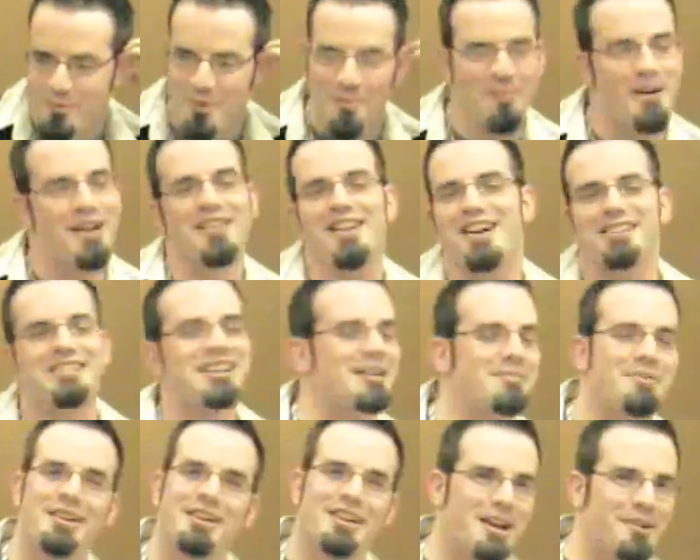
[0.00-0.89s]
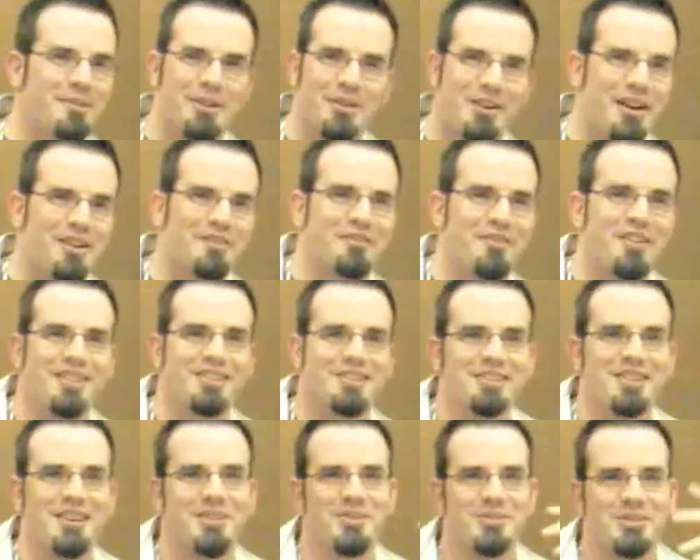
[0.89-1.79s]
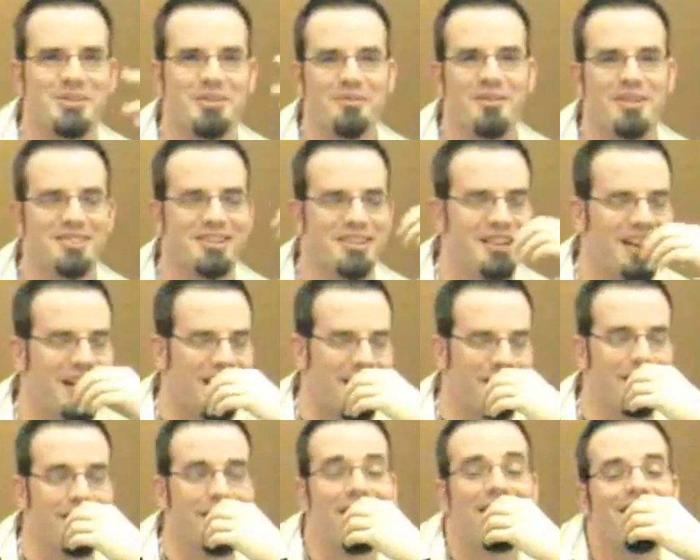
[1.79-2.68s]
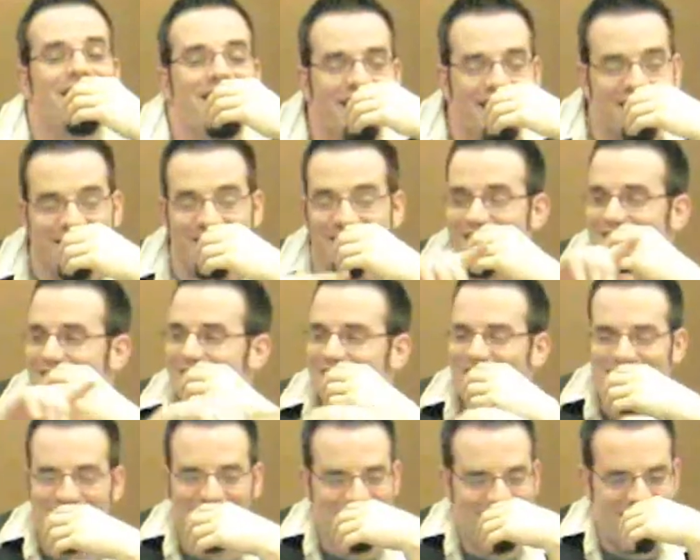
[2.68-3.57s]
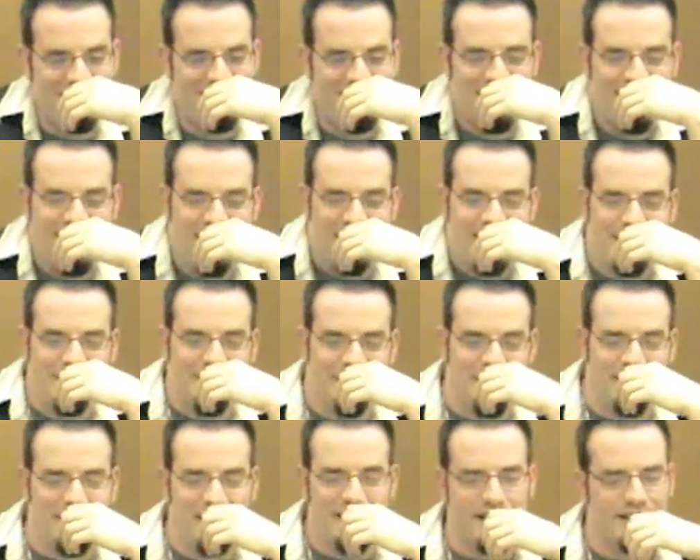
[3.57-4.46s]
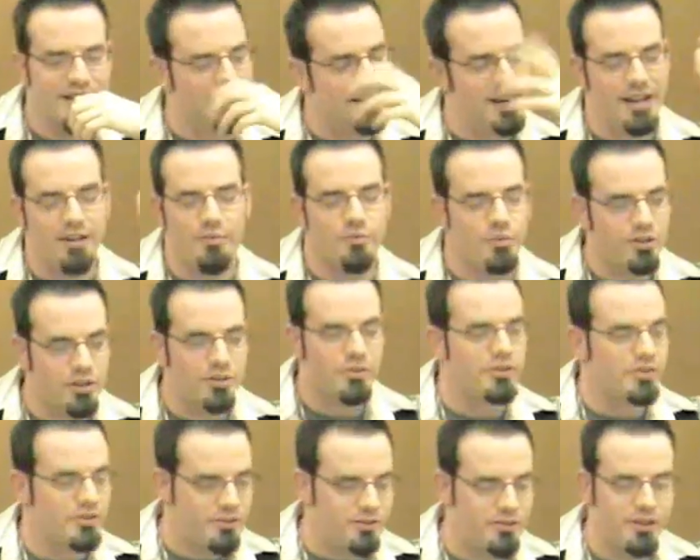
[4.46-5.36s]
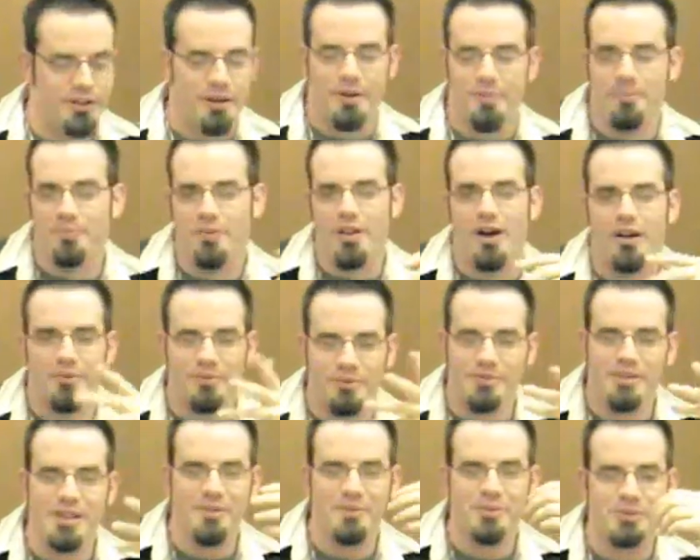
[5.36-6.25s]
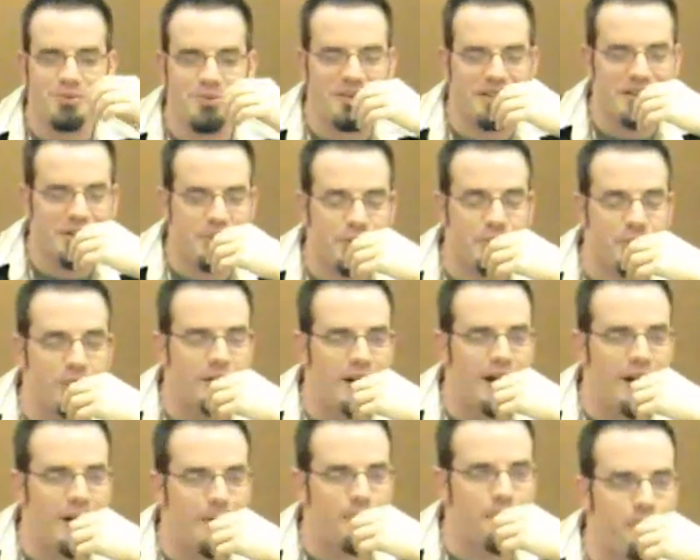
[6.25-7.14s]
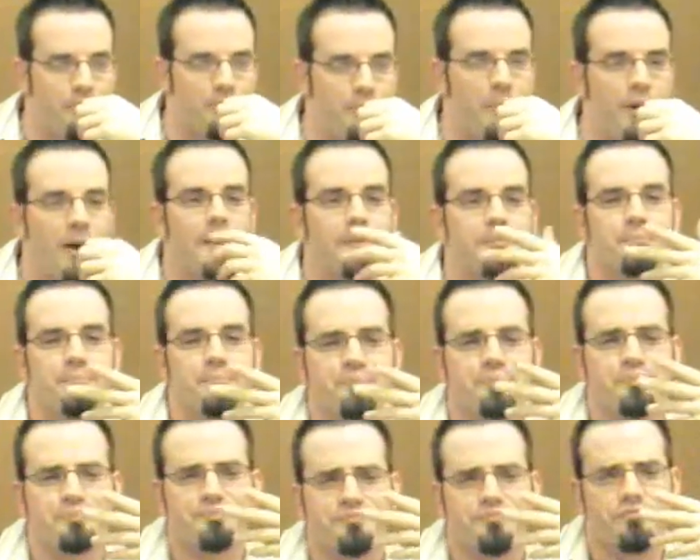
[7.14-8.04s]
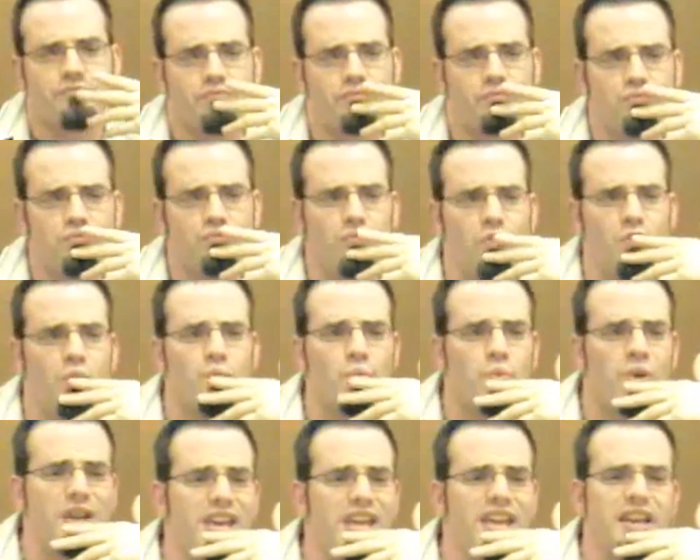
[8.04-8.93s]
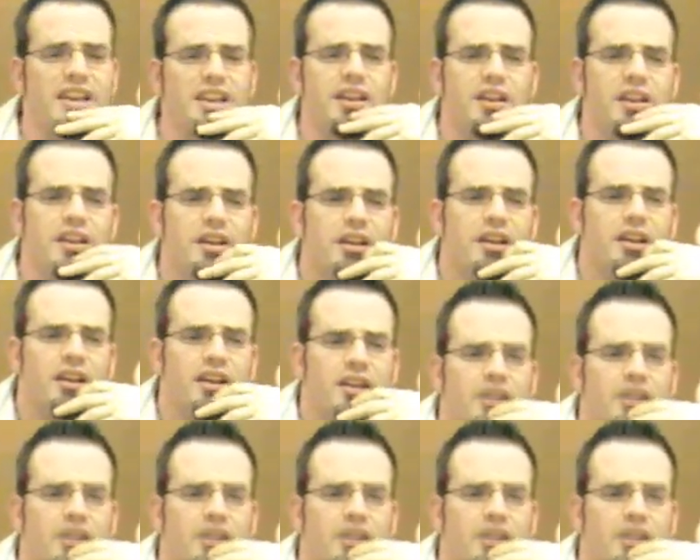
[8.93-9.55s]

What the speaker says: But by that time, he and I were great friends, you know. So it wasn't like, I'm like, it's like, well, you just, you know, no, it was really cool. But we.